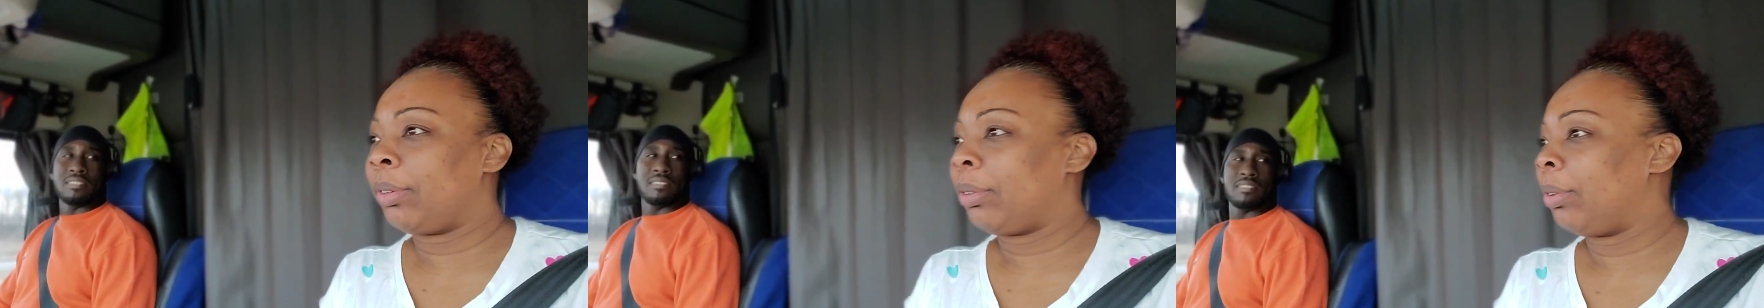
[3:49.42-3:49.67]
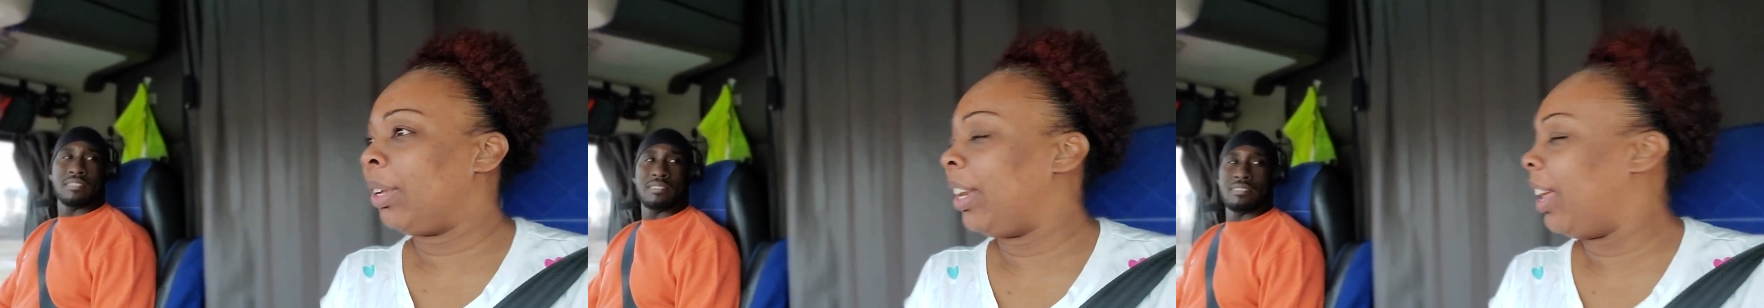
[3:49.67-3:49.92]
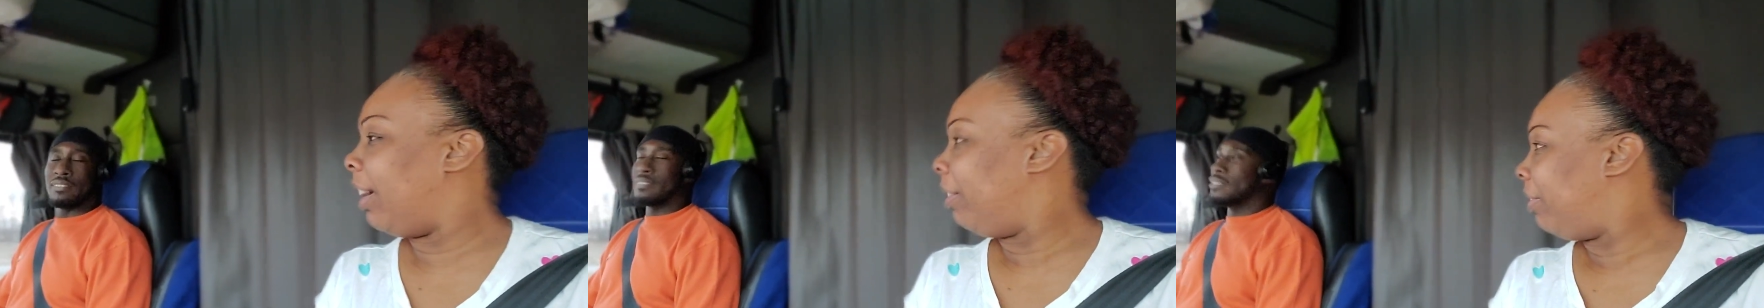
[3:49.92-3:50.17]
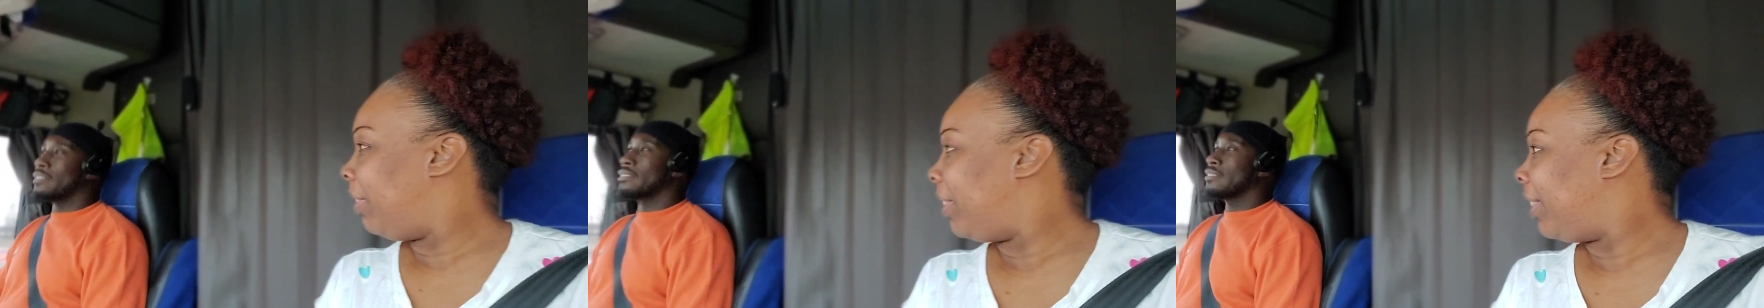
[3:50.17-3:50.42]
Speaker 1: Or
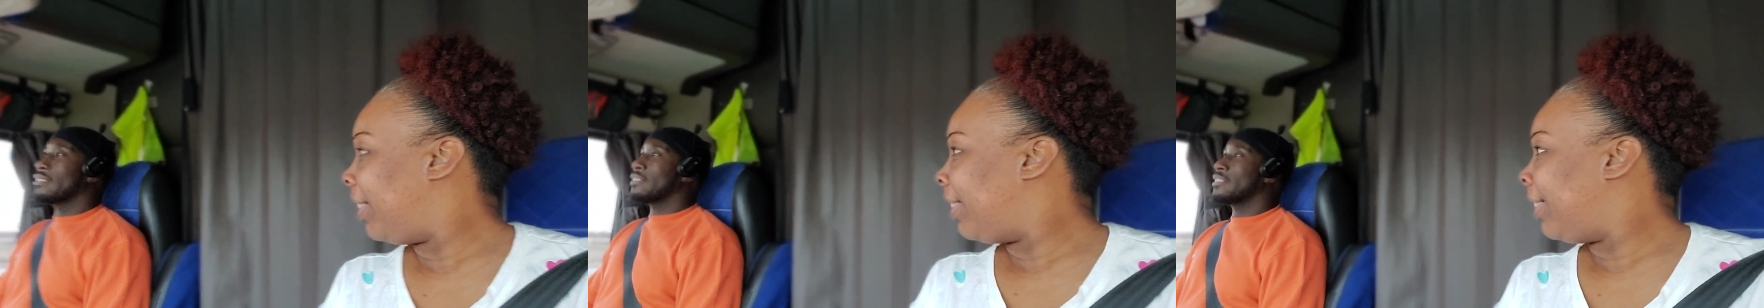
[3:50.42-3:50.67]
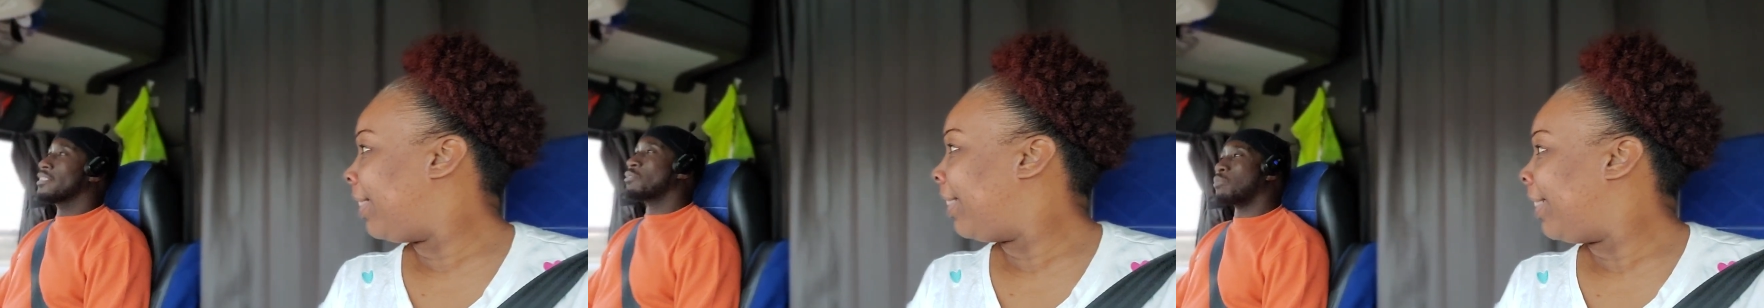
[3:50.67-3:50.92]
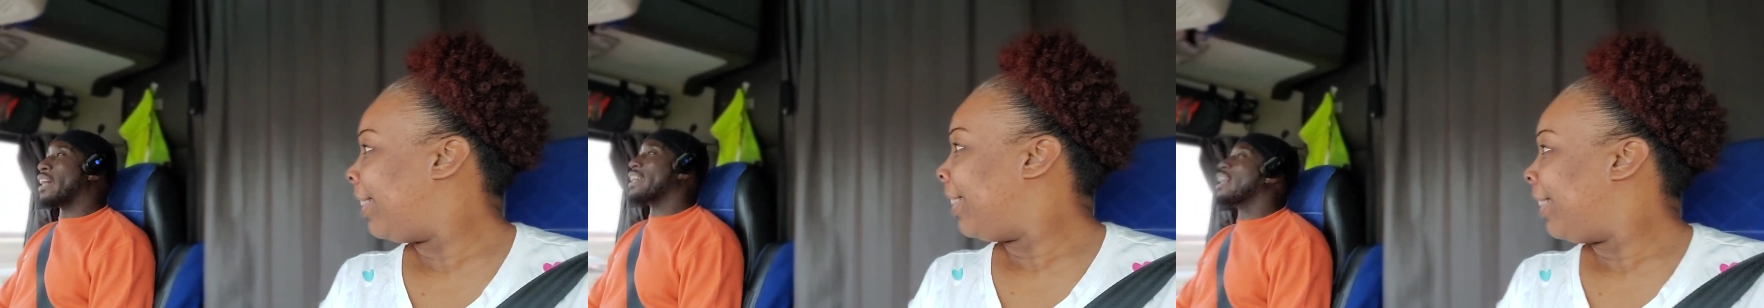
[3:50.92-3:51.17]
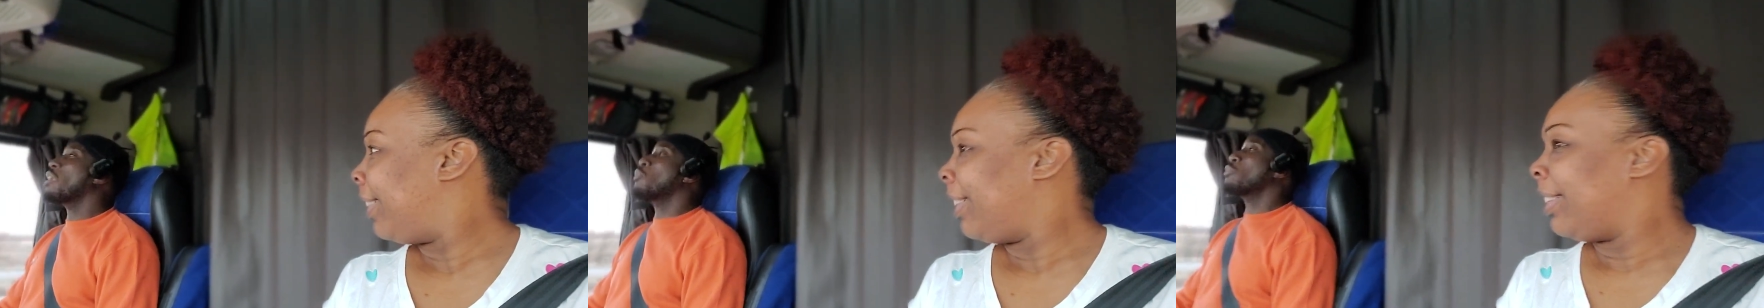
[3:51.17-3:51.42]
love? Right,
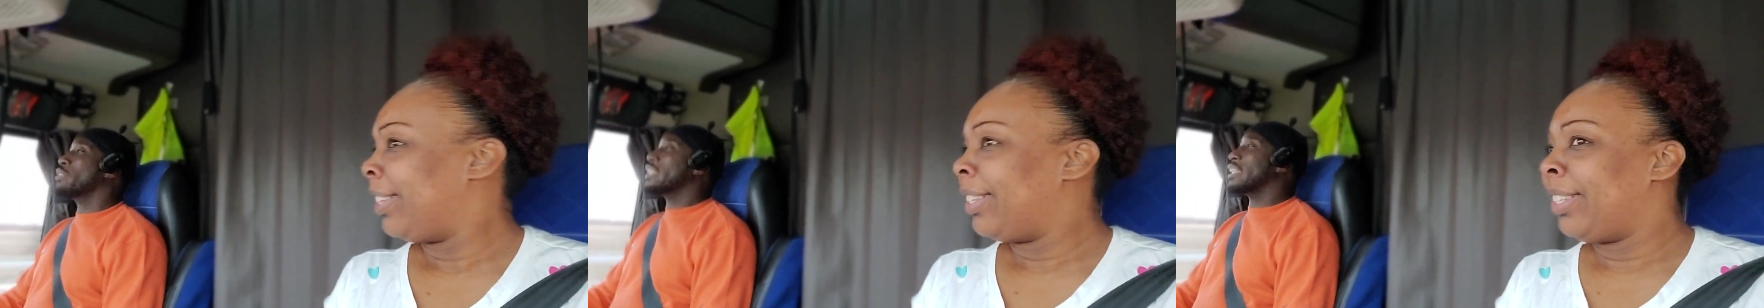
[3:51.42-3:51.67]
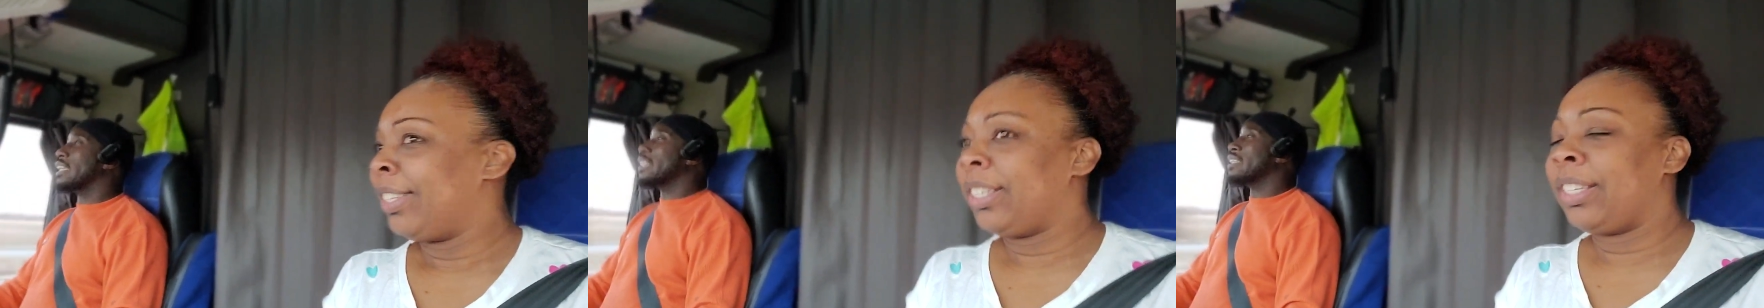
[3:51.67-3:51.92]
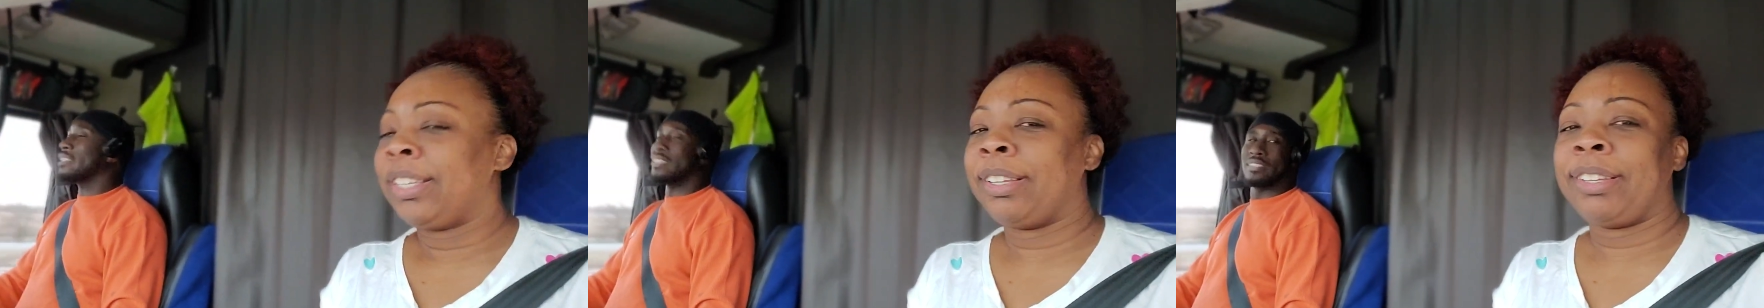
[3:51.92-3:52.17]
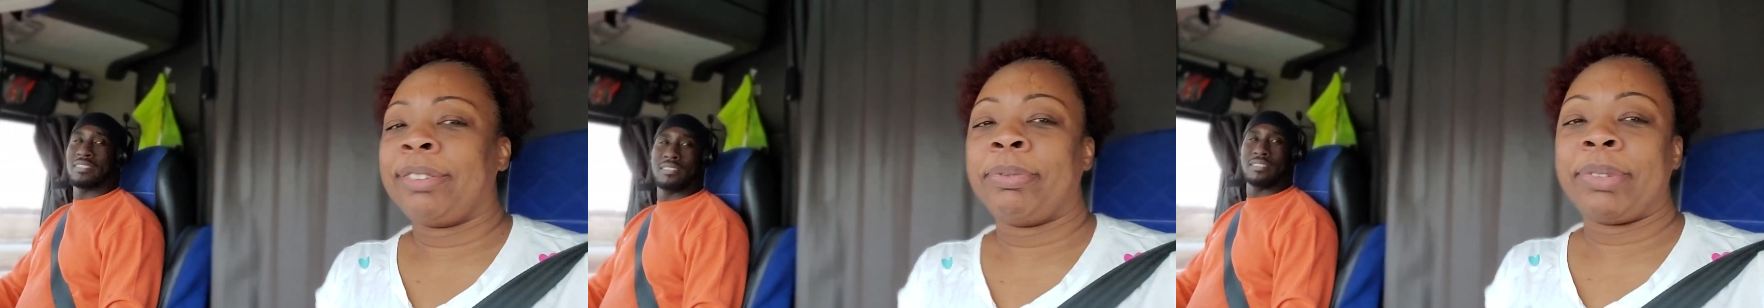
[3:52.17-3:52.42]

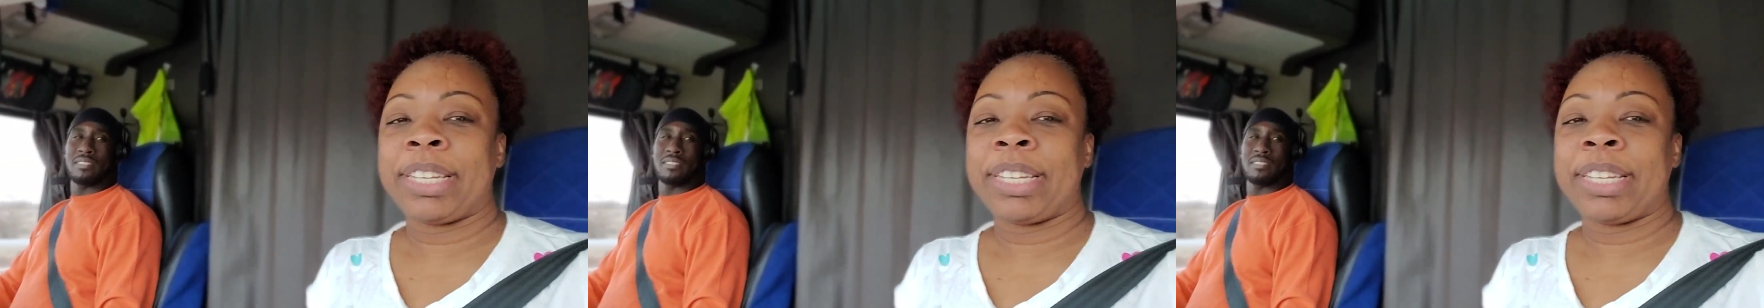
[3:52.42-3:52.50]
L-O-V-E.